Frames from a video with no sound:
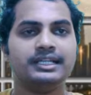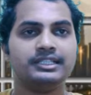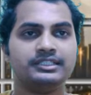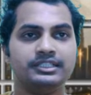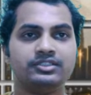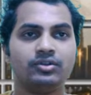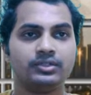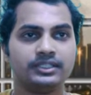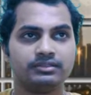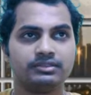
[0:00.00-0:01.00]
health
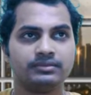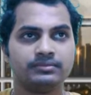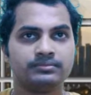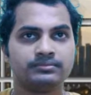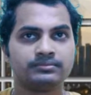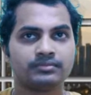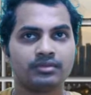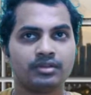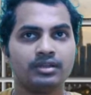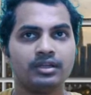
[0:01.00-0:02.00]
disorders.
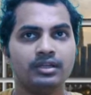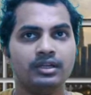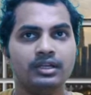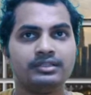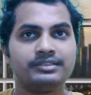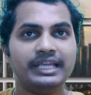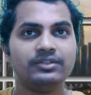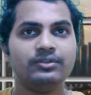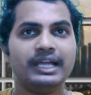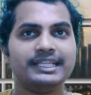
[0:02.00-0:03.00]

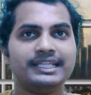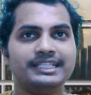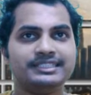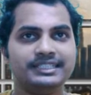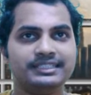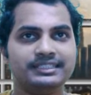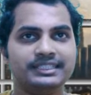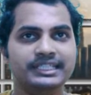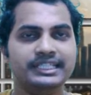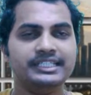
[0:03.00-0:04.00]
Psychoanalysis
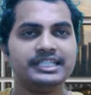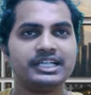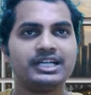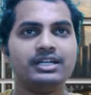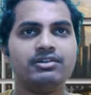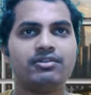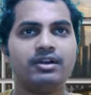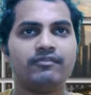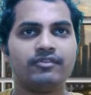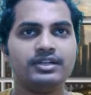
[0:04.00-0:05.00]
is a
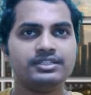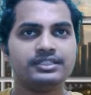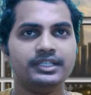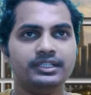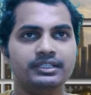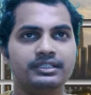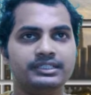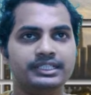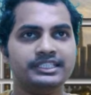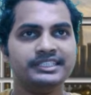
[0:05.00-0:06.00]
controversial
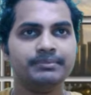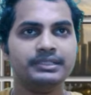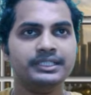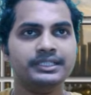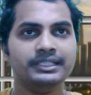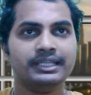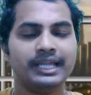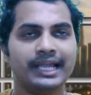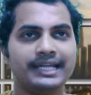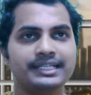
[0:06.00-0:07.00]
discipline
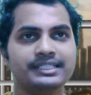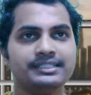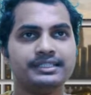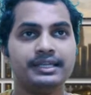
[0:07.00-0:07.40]
and its